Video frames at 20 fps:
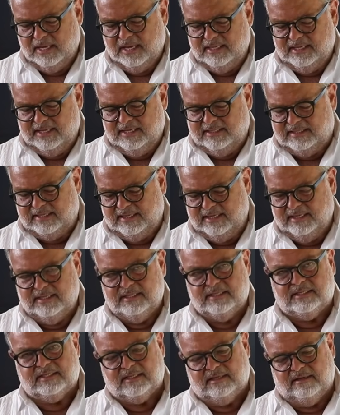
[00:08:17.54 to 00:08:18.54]
This
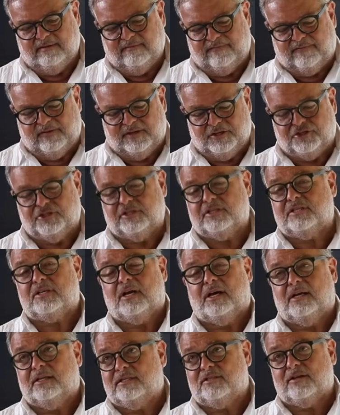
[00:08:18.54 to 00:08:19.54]
is finishing
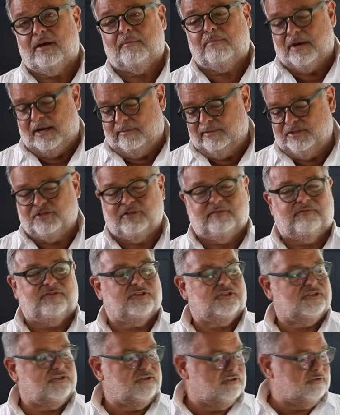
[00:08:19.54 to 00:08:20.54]
salt, so I probably should have
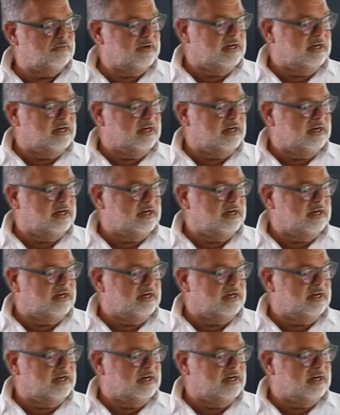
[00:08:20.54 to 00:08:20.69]
just used